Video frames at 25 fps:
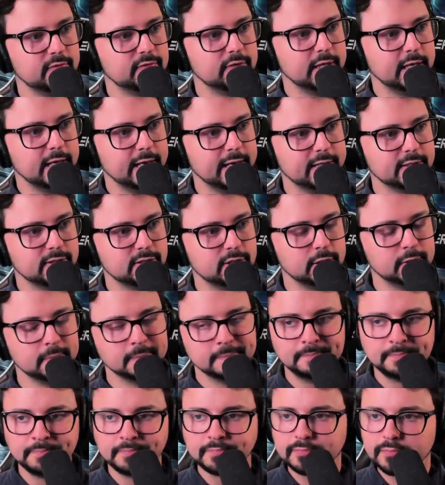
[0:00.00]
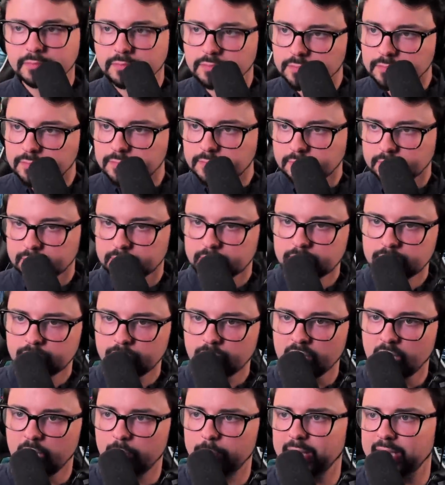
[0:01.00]
attitude
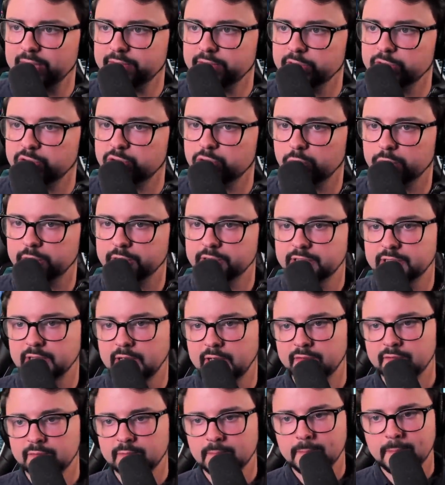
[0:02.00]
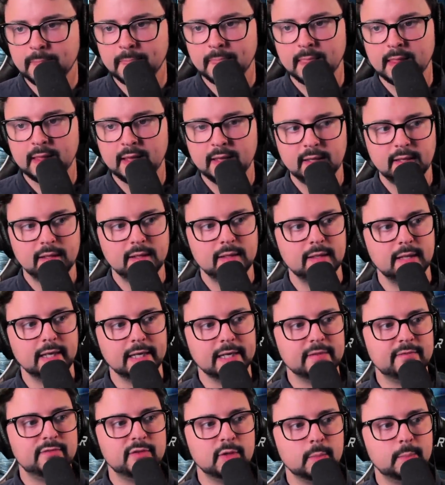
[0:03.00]
about this sort of stuff? Like,
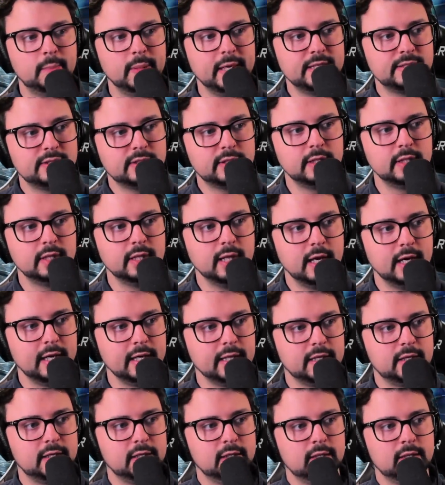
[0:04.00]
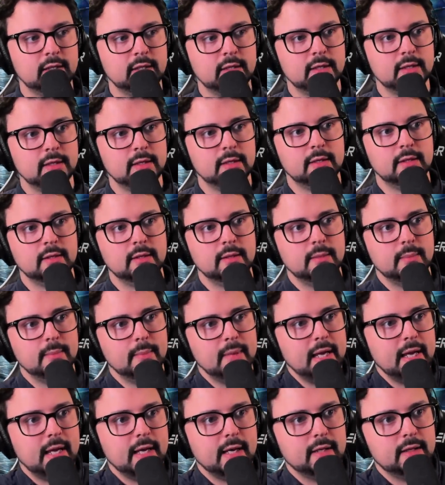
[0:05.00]
if you're basically like,
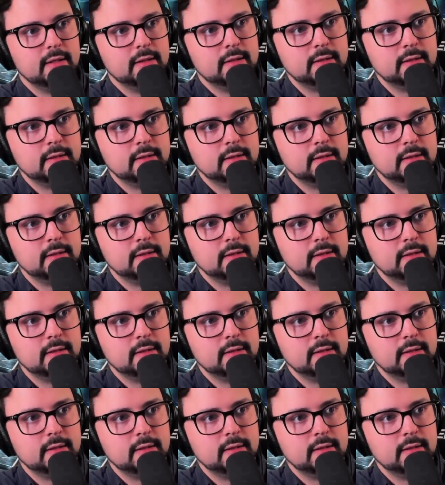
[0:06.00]
man,